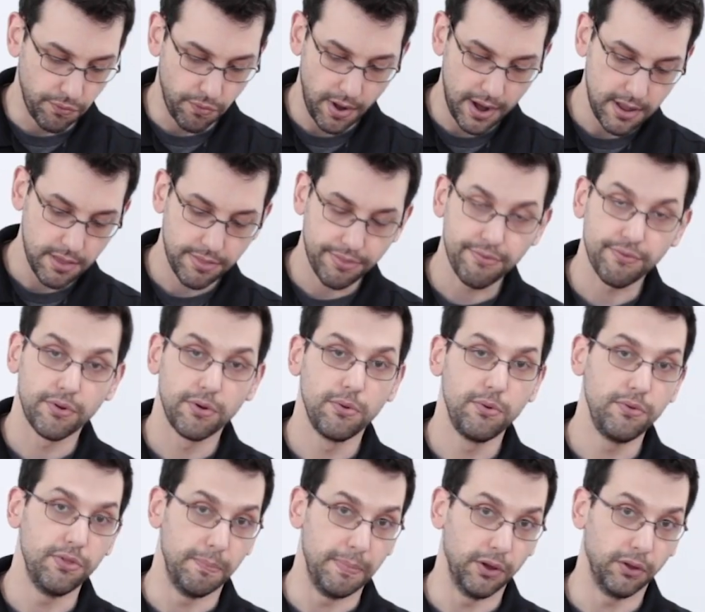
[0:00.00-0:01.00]
right
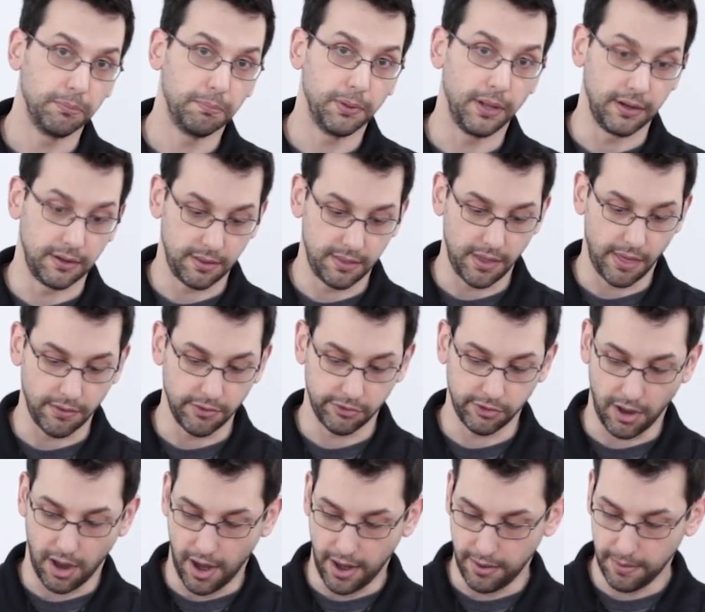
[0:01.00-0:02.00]
through the build plate to the other
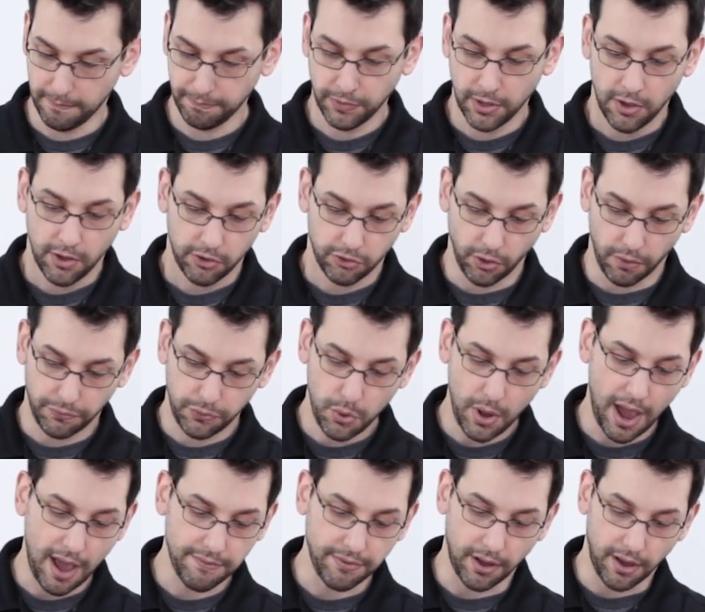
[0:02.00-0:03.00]
side. So if you
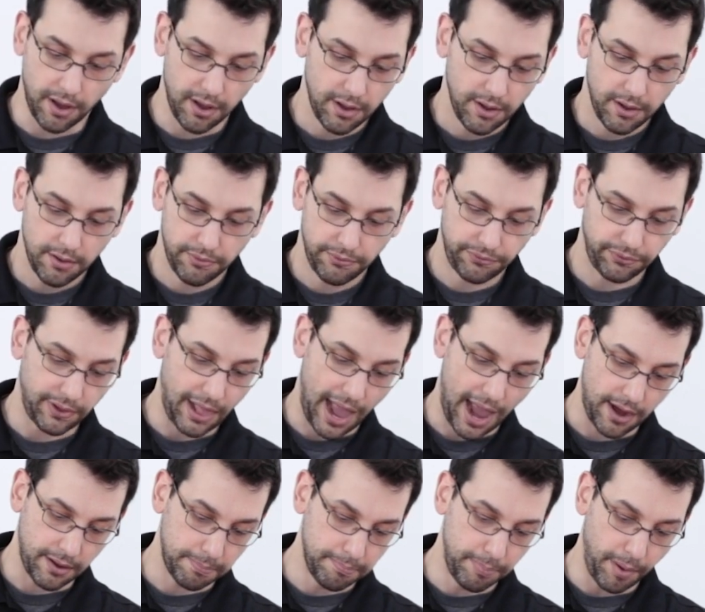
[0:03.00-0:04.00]
have a
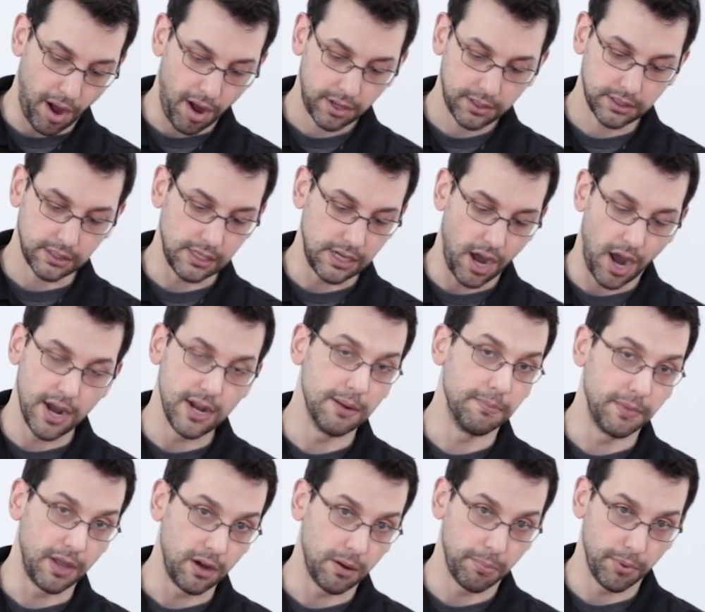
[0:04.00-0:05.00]
flat, boxy
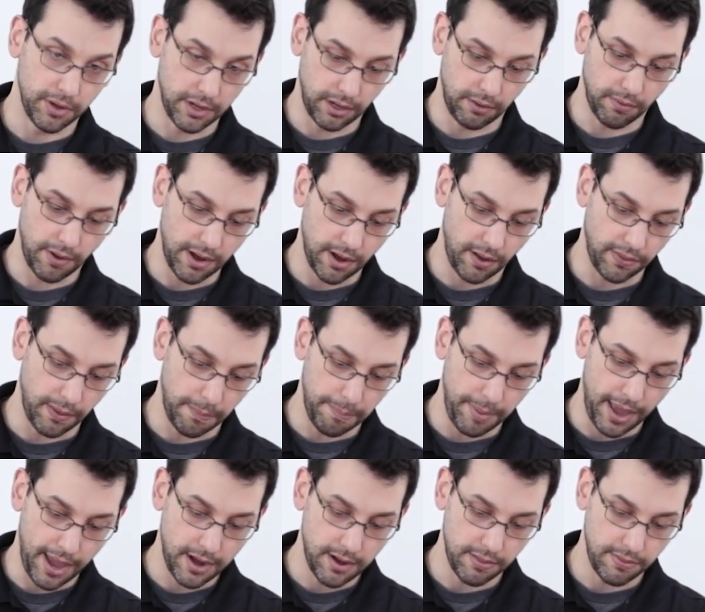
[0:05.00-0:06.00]
item that you're printing right on the
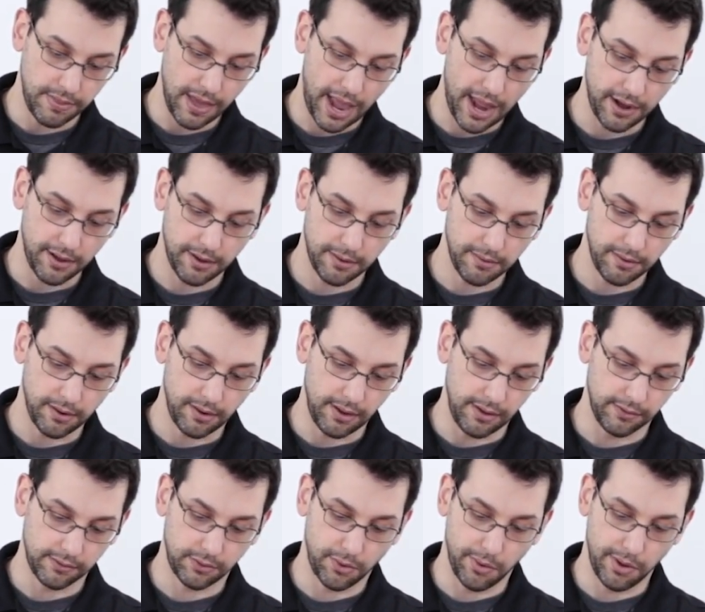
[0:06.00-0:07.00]
bed, that
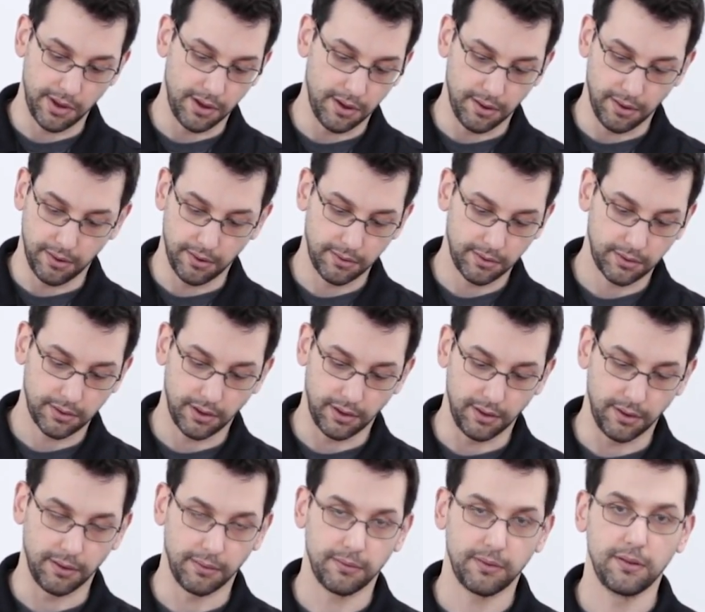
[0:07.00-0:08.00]
is going to
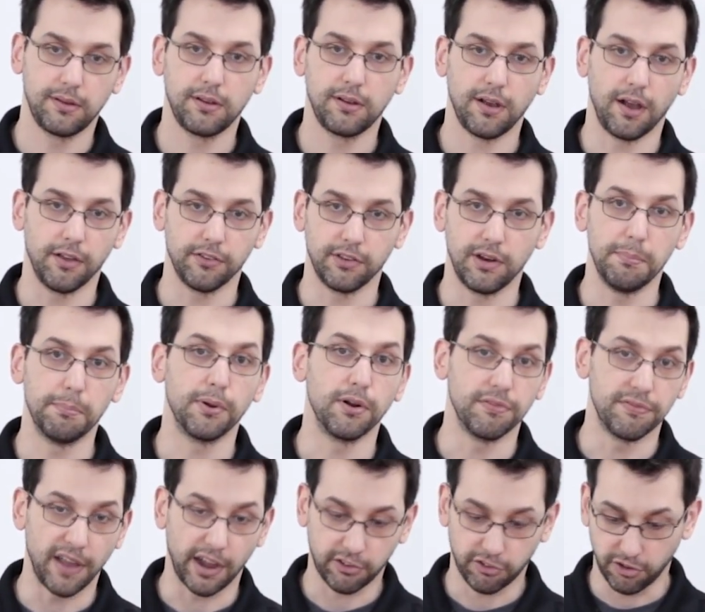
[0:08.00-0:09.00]
kind of cause an
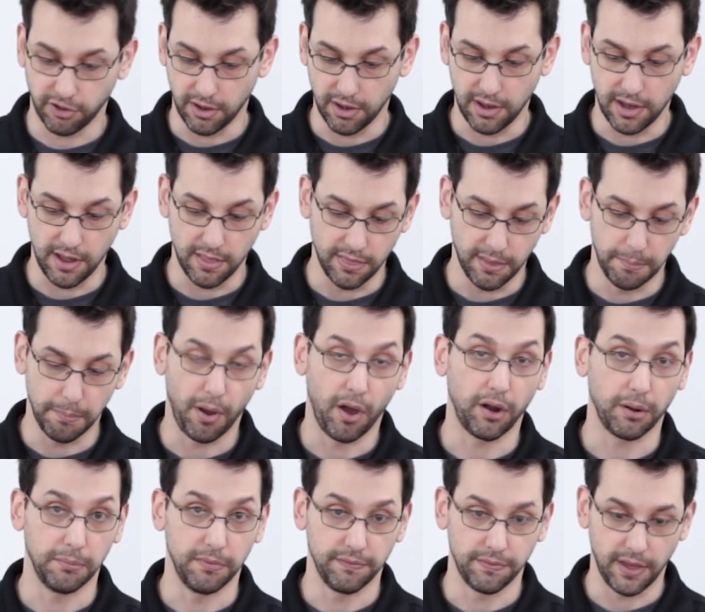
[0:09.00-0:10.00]
imperfection in the
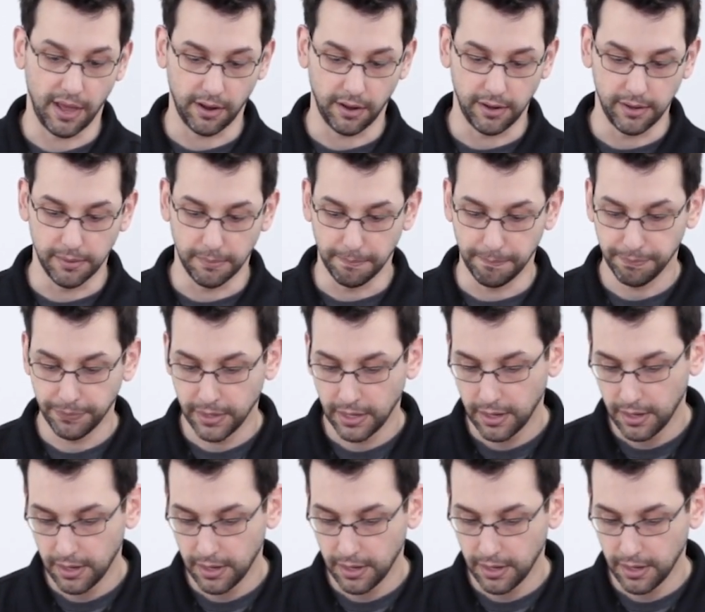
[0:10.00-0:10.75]
bottom of that item.